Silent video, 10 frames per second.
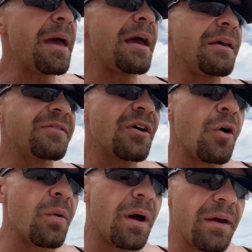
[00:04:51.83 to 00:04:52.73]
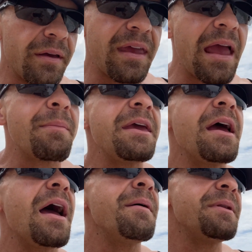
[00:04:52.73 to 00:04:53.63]
So, Cami,
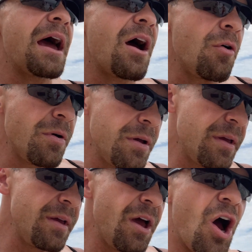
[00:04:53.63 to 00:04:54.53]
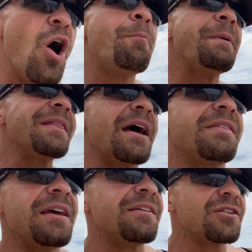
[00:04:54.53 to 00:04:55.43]
I am now hoping that
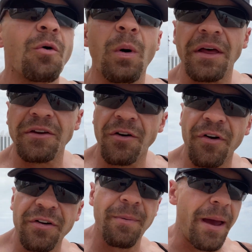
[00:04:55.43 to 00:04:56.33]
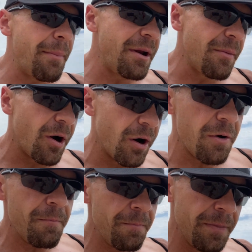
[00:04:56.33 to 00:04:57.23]
things go well at University of Miami
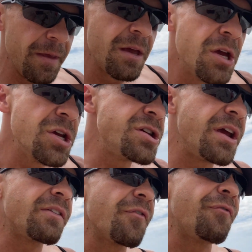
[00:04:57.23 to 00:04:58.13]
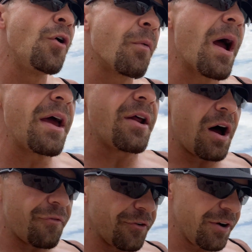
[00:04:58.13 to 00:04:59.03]
tomorrow. She gets a full ride
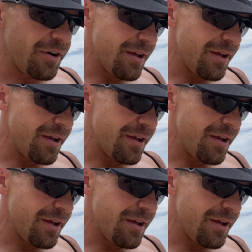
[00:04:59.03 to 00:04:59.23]
offer.